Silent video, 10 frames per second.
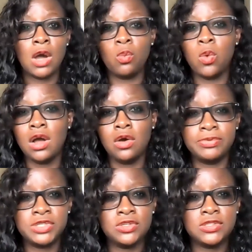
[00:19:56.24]
What
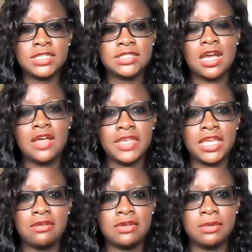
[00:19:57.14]
opportunities are there
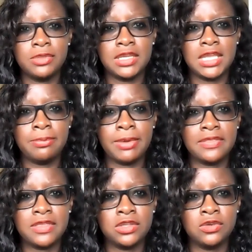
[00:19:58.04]
currently within
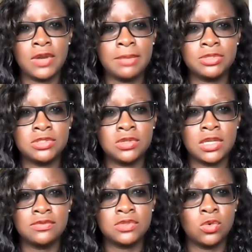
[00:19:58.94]
eBay that you're able to
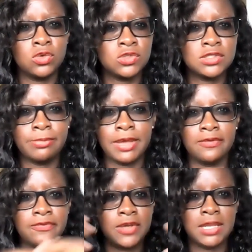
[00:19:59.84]
kind of talk to us
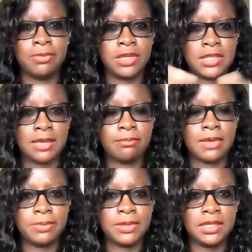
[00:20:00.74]
about for anybody that
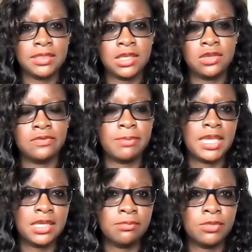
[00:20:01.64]
might be thinking of
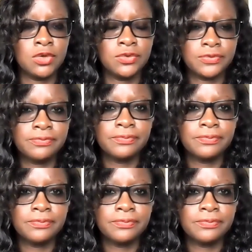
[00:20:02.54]
making a move?